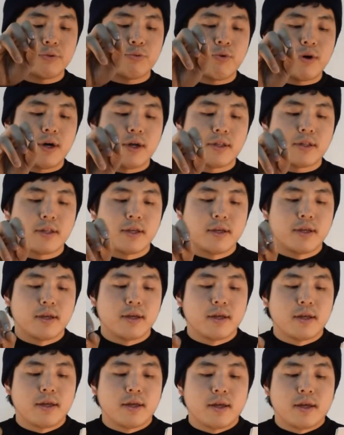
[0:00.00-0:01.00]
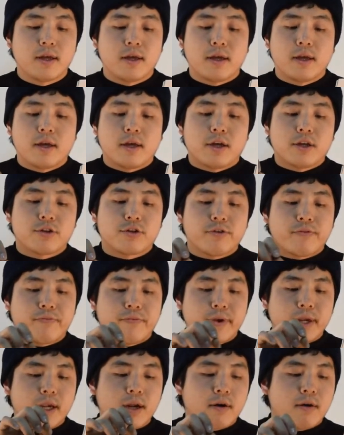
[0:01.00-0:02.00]
1 to
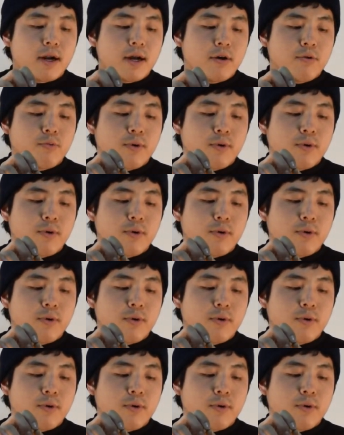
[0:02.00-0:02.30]
figure out